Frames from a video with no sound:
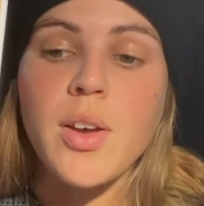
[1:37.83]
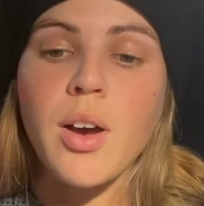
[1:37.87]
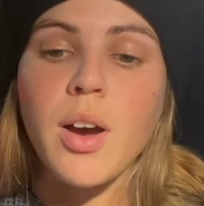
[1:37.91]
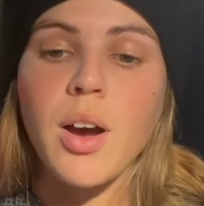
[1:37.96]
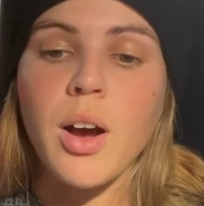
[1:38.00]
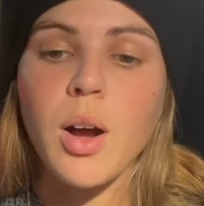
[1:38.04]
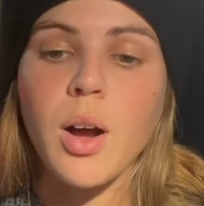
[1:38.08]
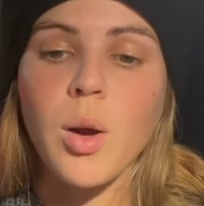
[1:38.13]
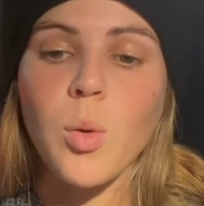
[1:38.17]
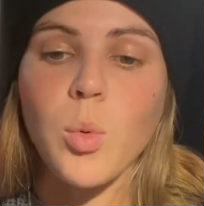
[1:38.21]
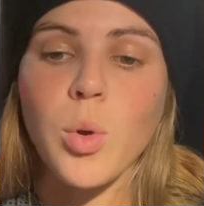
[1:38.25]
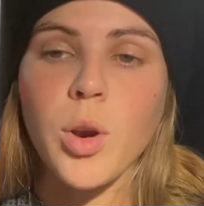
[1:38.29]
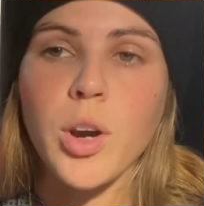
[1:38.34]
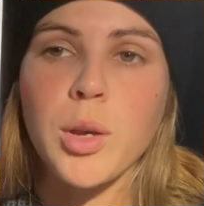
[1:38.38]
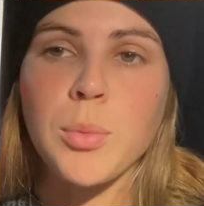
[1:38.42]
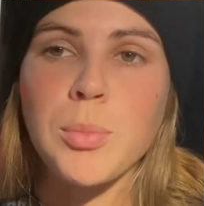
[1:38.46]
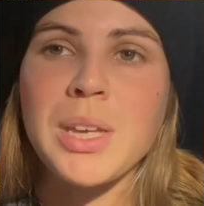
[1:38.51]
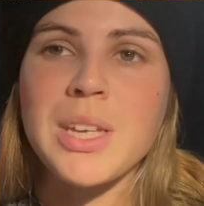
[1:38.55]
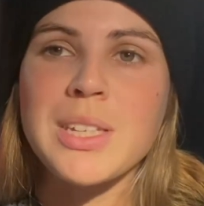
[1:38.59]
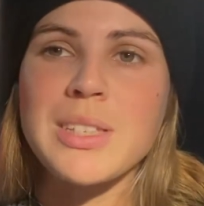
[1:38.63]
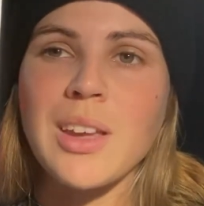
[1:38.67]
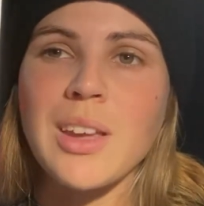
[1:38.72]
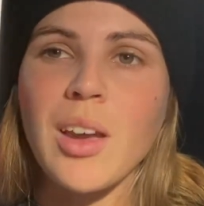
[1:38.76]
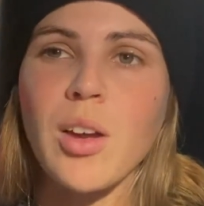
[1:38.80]
uh, work
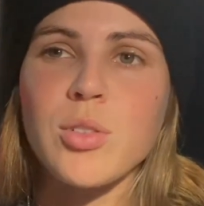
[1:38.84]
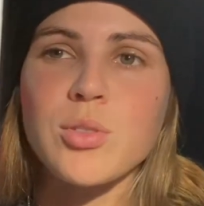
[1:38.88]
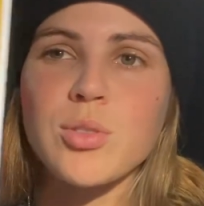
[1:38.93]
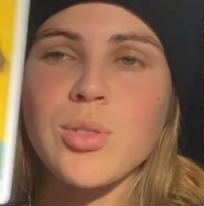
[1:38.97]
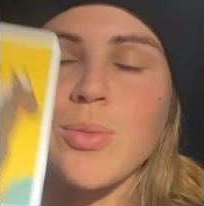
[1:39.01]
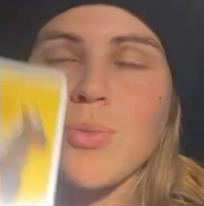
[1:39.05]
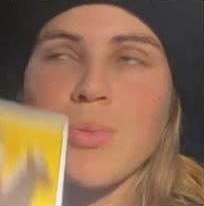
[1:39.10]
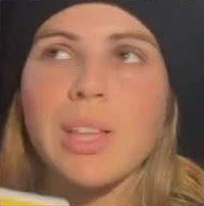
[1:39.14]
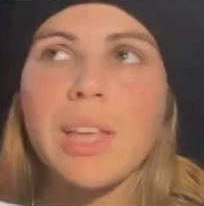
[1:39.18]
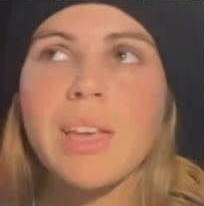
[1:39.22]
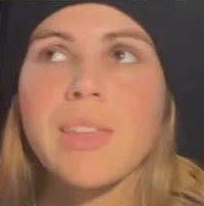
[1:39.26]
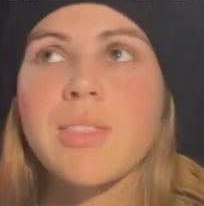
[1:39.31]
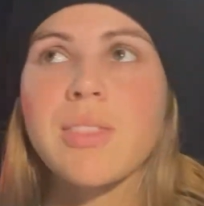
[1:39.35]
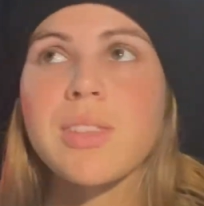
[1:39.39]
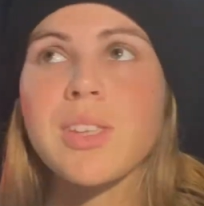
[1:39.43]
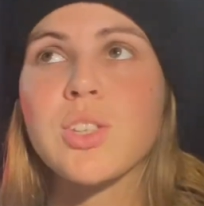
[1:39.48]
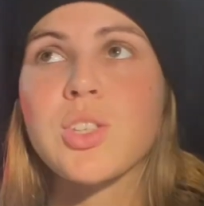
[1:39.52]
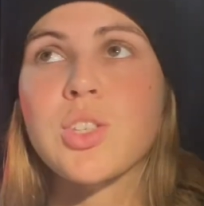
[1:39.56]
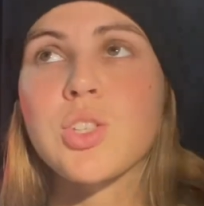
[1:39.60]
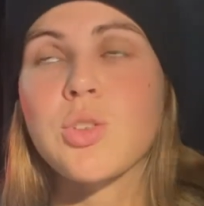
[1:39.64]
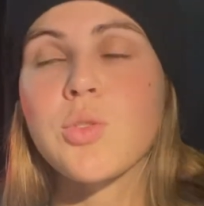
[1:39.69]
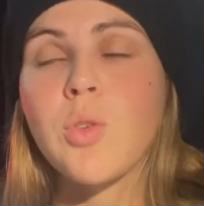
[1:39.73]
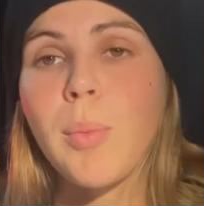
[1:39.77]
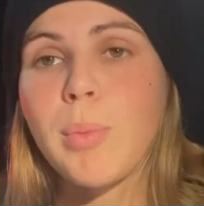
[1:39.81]
because I also feel like
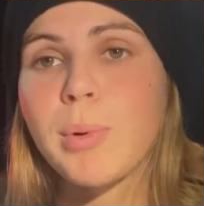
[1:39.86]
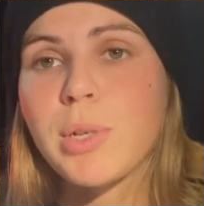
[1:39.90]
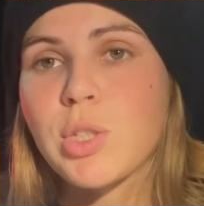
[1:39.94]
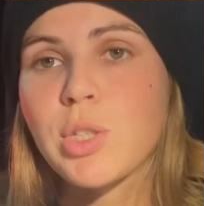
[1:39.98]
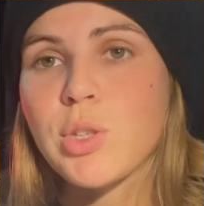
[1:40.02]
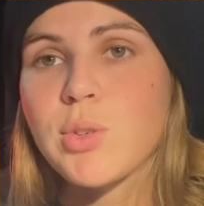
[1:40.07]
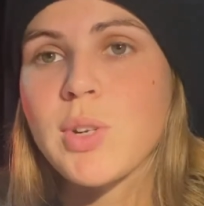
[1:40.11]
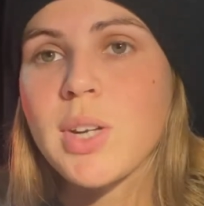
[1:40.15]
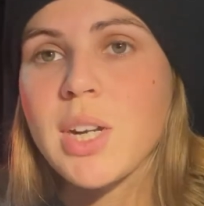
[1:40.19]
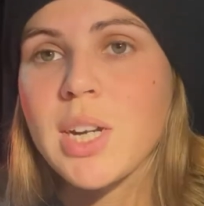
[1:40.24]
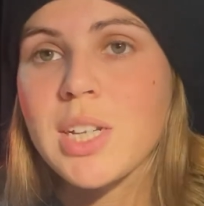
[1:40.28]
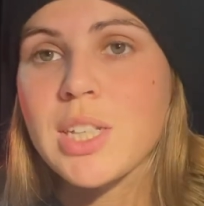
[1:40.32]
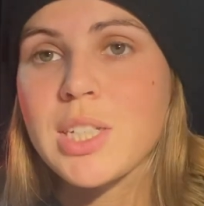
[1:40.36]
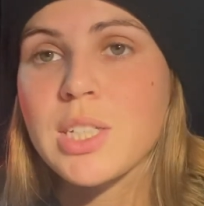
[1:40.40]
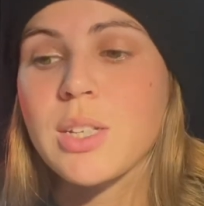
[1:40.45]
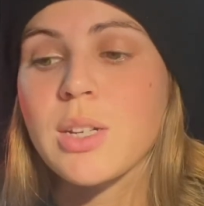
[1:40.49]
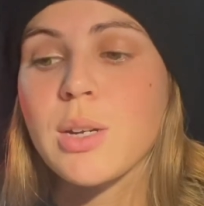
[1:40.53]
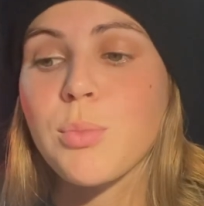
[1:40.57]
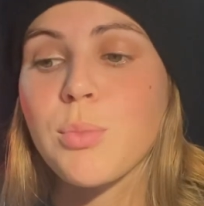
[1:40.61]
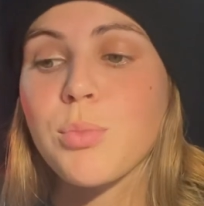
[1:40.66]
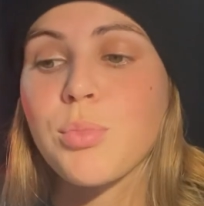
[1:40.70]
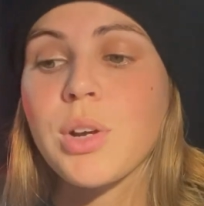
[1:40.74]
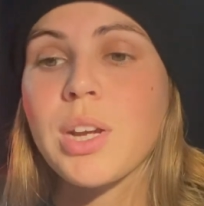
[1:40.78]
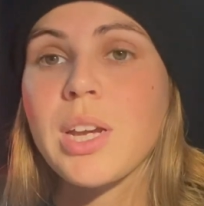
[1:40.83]
this new opportunity is going
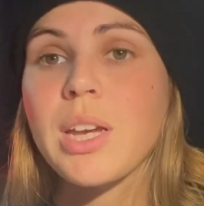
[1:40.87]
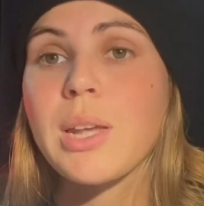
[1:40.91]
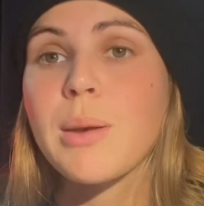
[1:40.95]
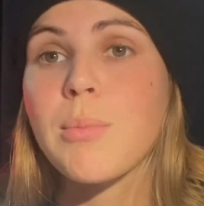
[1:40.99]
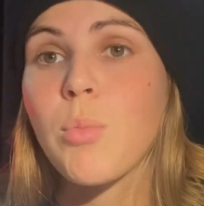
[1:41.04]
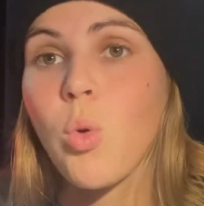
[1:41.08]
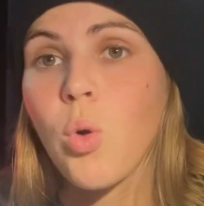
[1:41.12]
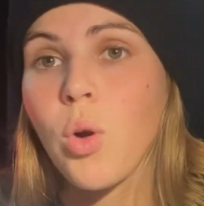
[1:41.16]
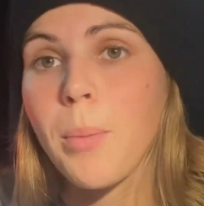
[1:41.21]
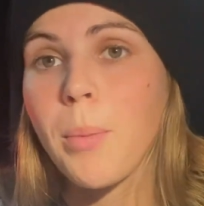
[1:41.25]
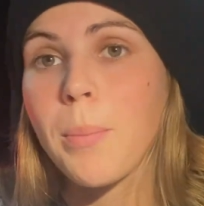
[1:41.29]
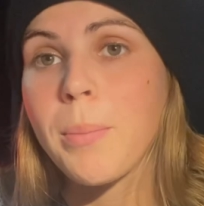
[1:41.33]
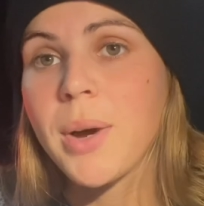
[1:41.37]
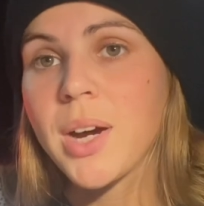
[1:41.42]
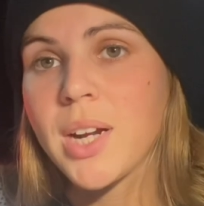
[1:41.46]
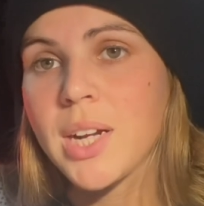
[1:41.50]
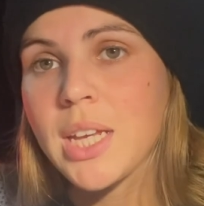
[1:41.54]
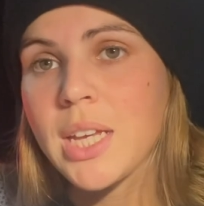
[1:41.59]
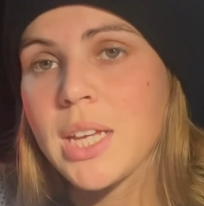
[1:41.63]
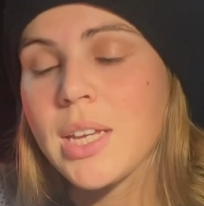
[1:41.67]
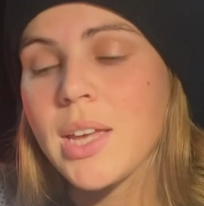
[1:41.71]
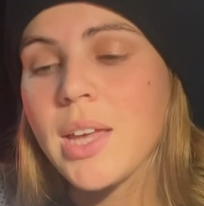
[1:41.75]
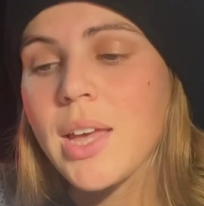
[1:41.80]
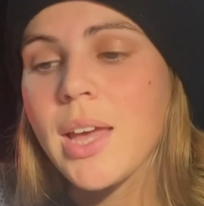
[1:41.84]
to bring in more
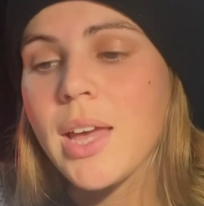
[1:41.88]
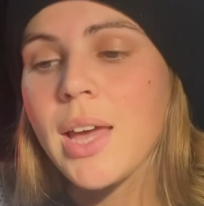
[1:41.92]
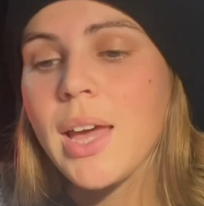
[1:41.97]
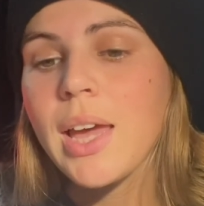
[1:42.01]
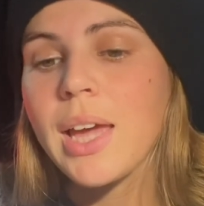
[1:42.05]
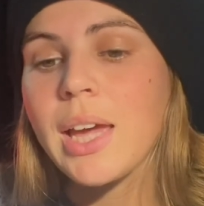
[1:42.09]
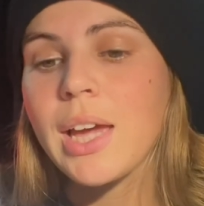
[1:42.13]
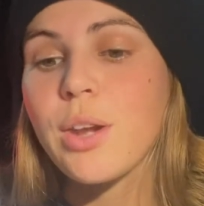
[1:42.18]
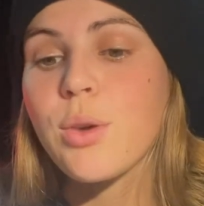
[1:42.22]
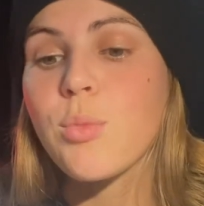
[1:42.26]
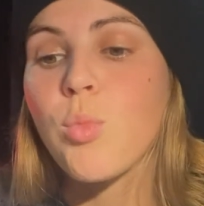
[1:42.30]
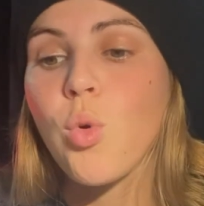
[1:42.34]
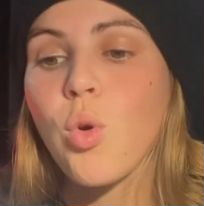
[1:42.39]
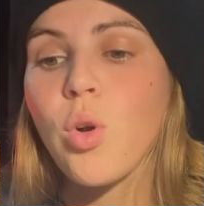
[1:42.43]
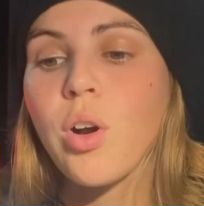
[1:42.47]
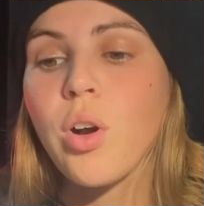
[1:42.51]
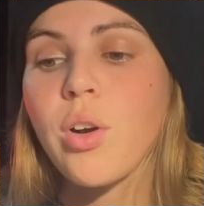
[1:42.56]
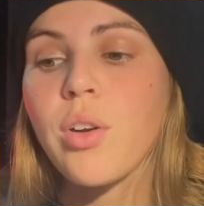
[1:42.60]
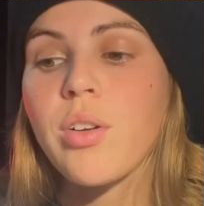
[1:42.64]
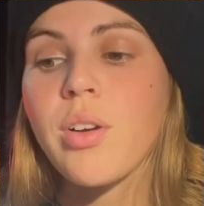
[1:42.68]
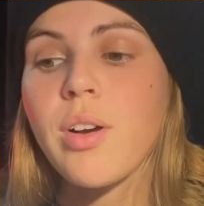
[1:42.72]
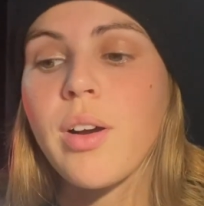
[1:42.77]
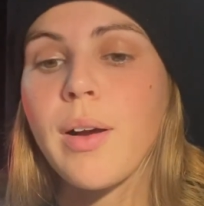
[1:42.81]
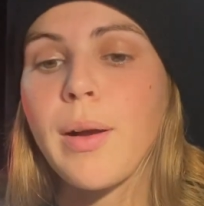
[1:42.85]
money and
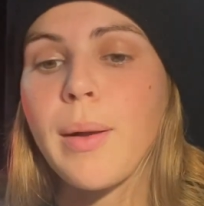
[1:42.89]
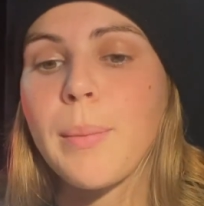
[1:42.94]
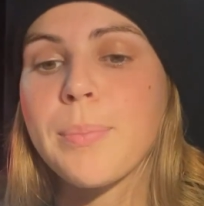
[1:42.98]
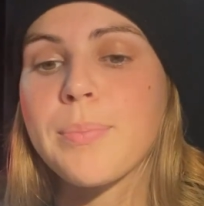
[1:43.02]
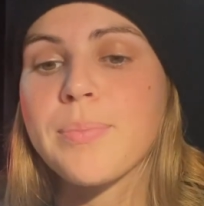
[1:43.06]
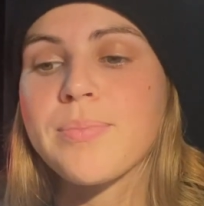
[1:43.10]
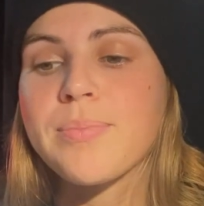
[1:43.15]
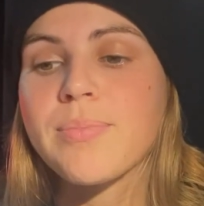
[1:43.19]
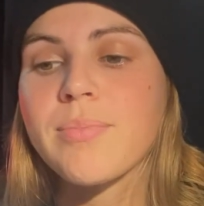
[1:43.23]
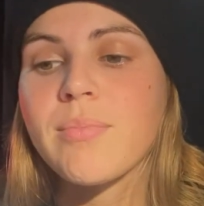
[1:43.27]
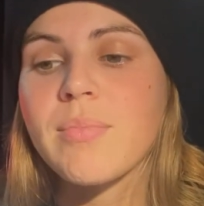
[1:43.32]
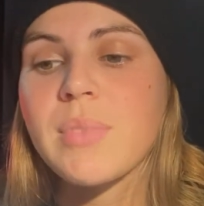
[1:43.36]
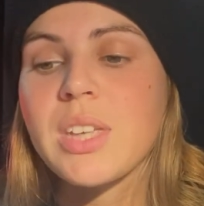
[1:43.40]
more um,